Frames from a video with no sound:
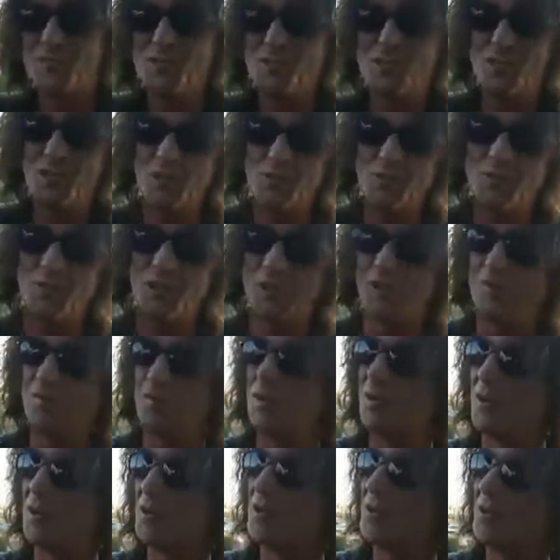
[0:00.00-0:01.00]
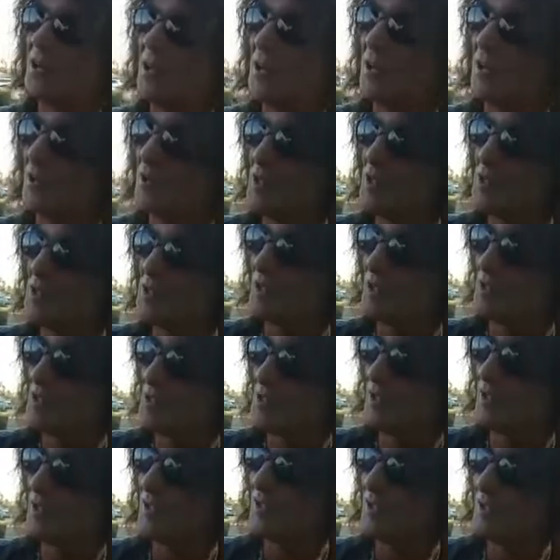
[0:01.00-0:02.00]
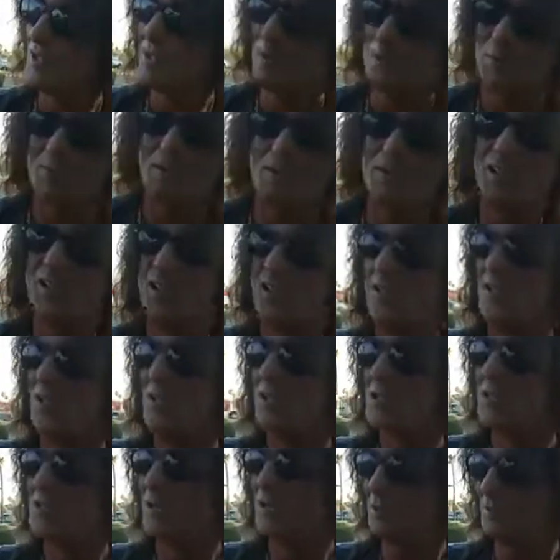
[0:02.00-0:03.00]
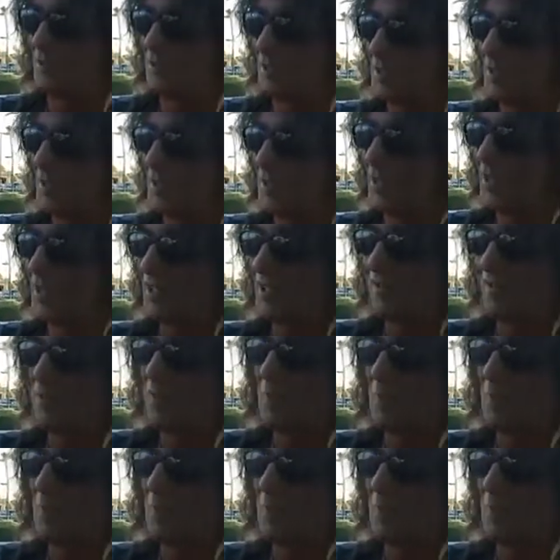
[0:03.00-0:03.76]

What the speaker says: Steel Panther had a residency on Monday nights at midnight.